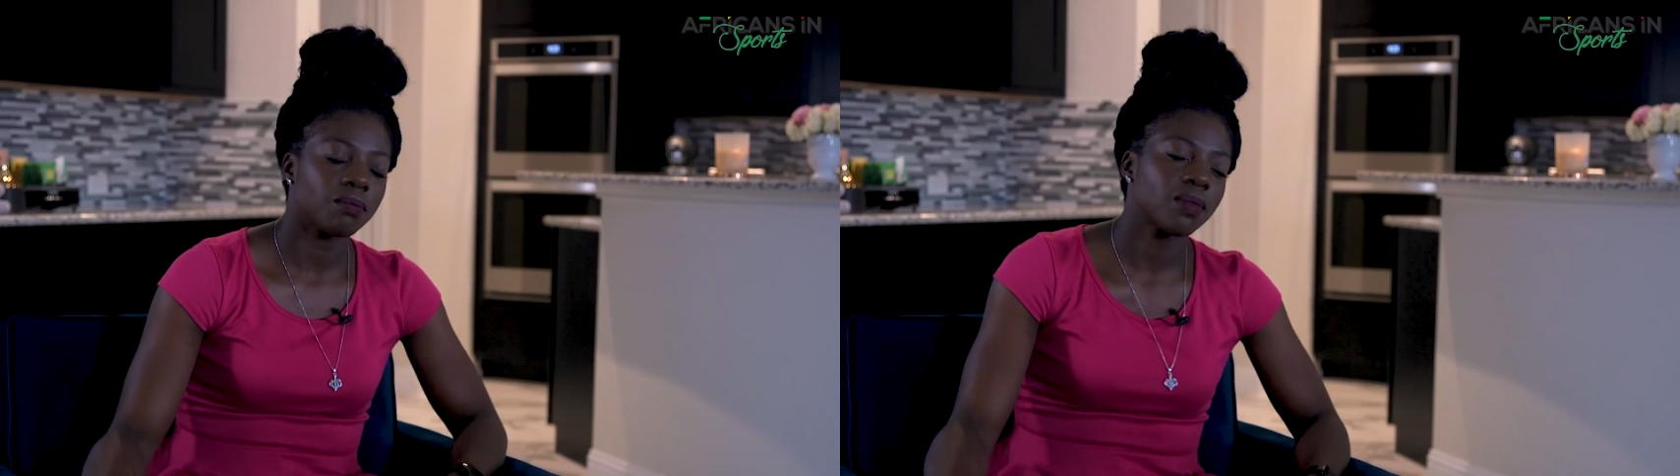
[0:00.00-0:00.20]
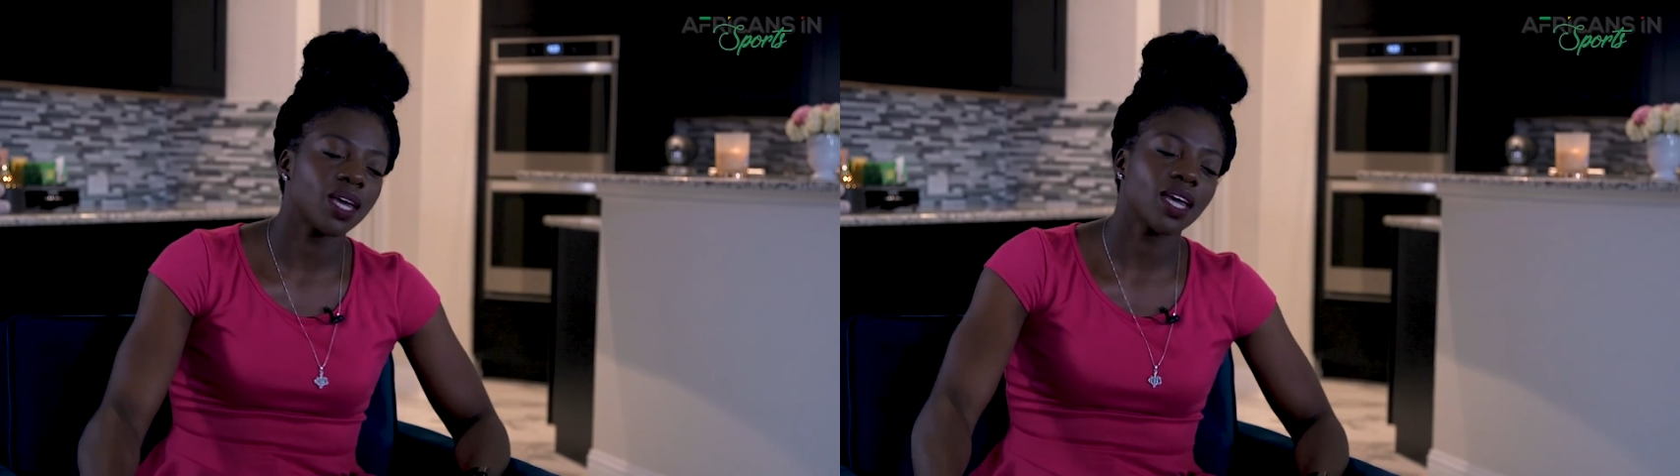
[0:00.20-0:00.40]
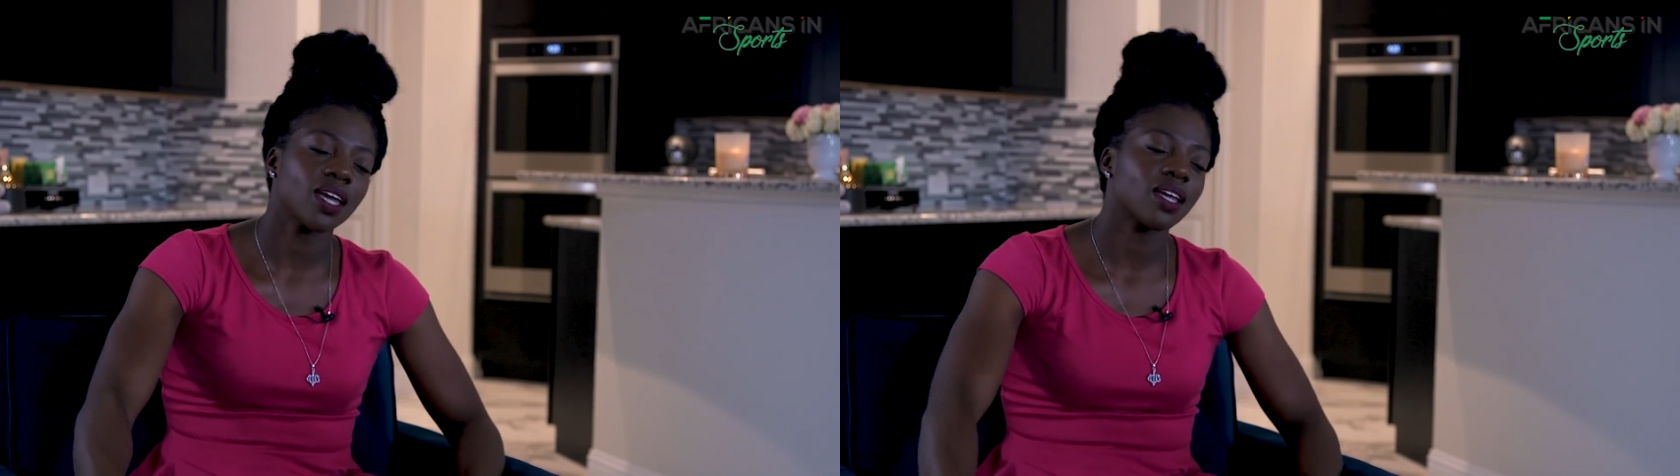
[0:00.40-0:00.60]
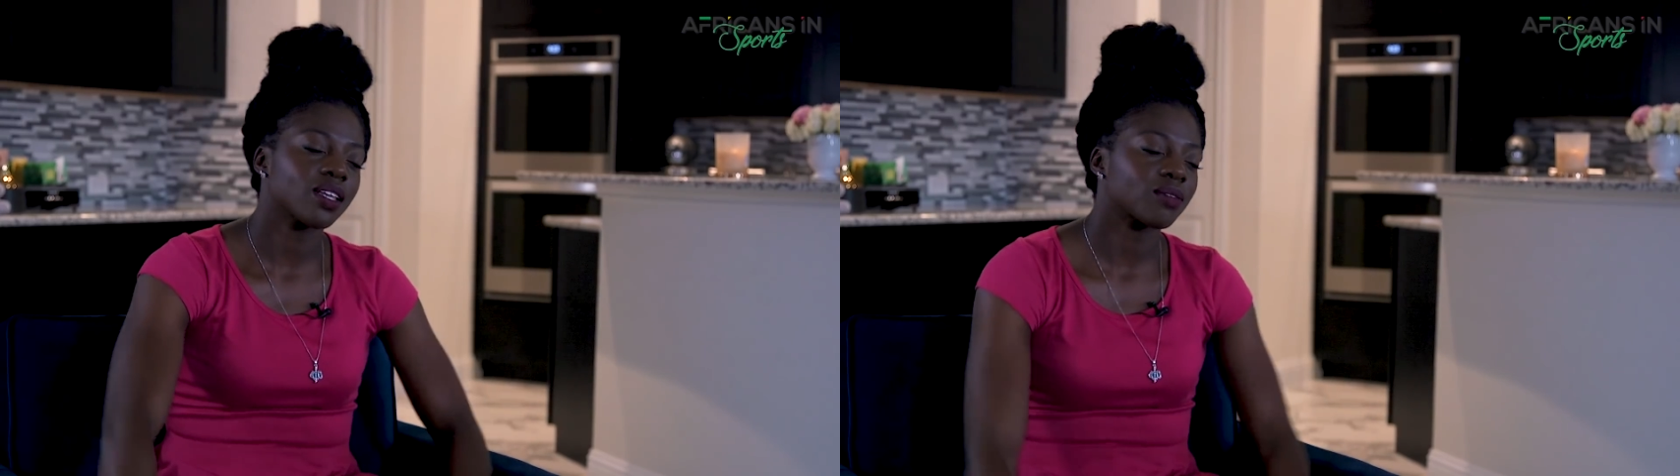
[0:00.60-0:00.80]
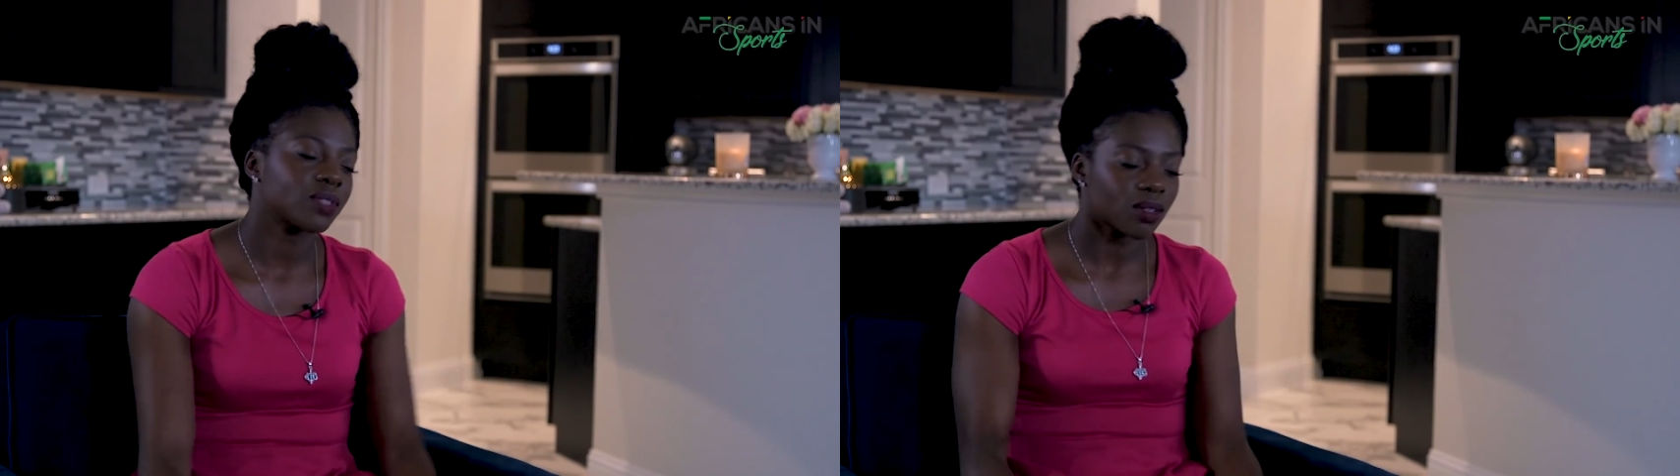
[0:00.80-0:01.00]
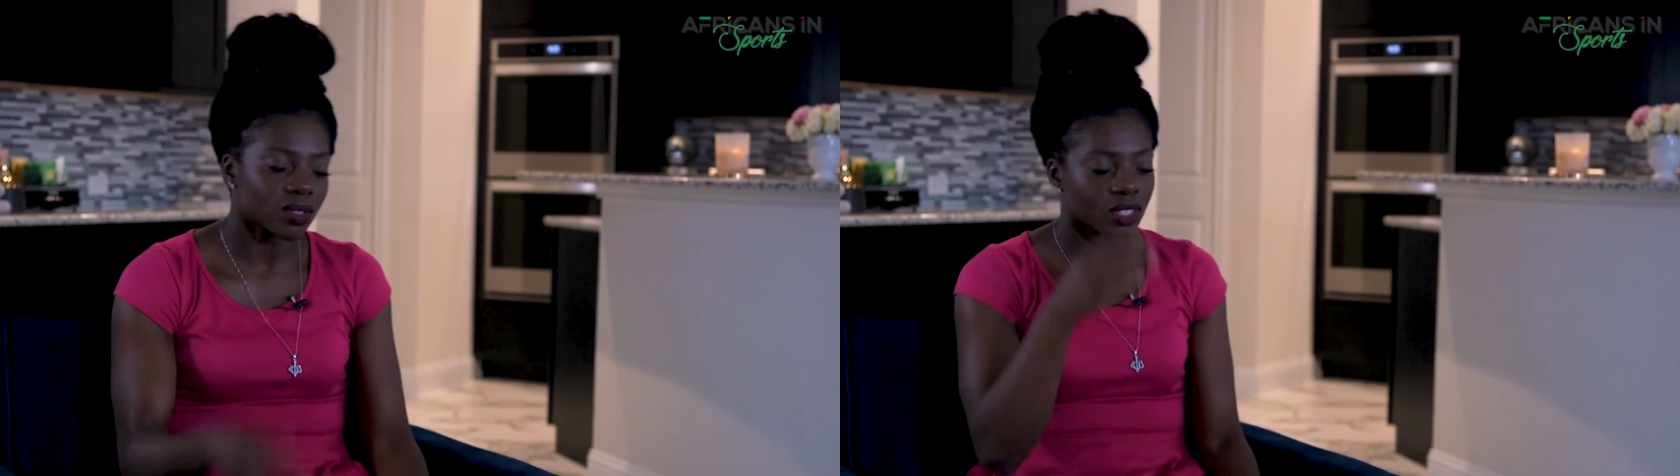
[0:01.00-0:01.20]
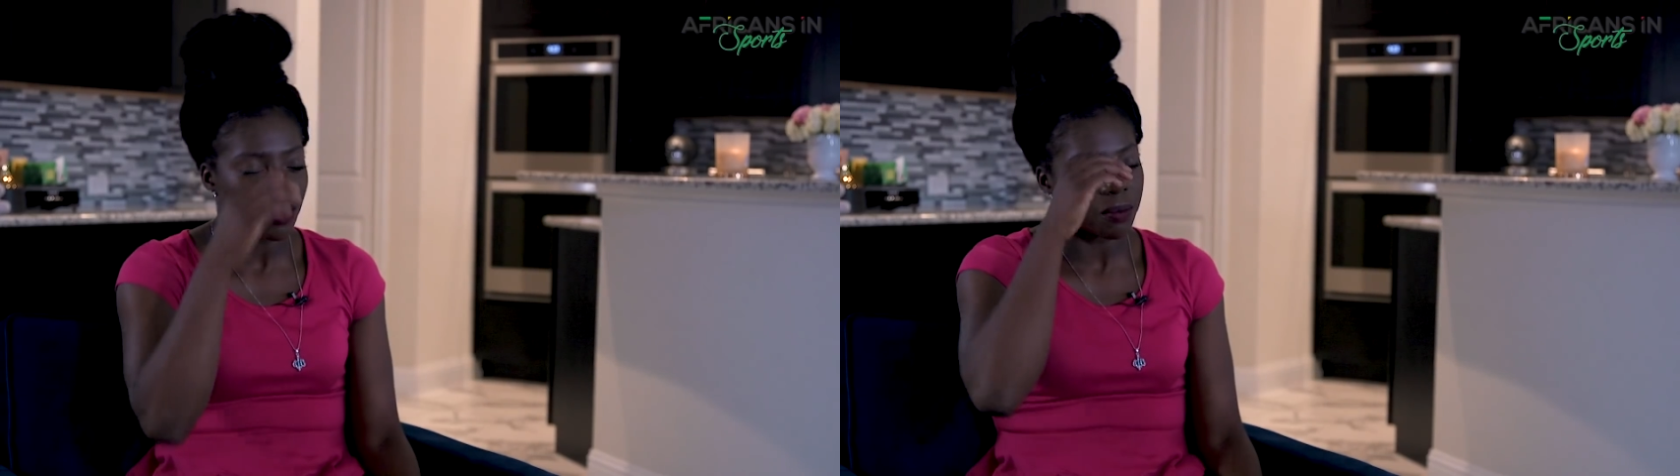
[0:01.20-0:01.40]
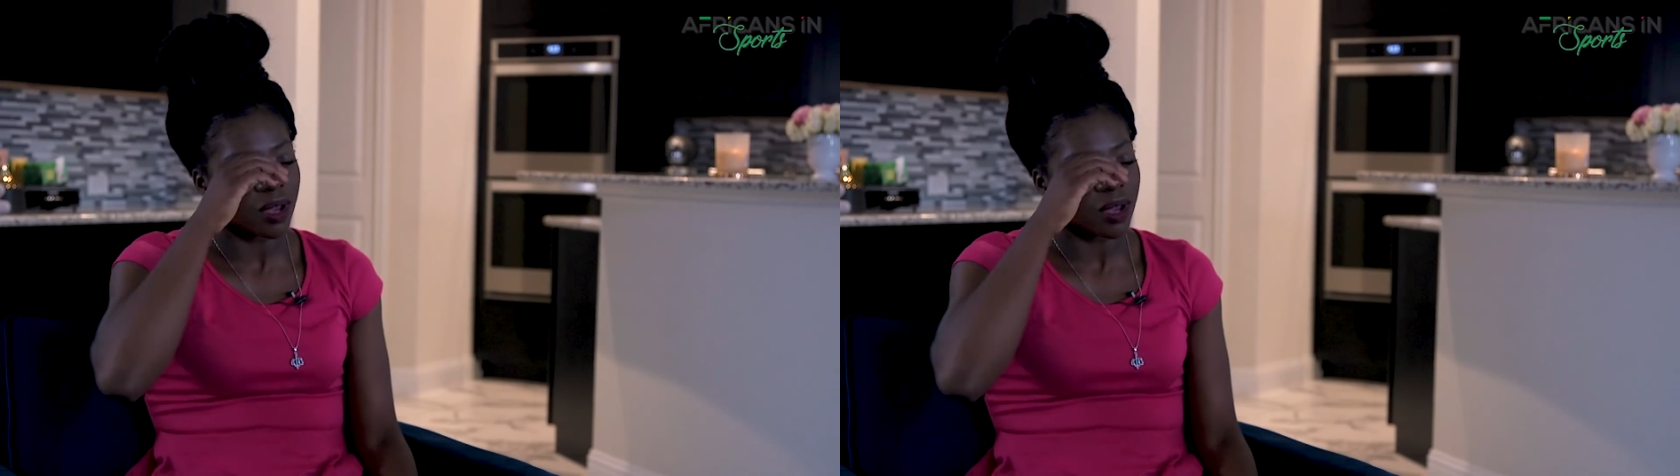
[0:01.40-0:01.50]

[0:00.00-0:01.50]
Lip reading: Man, I was so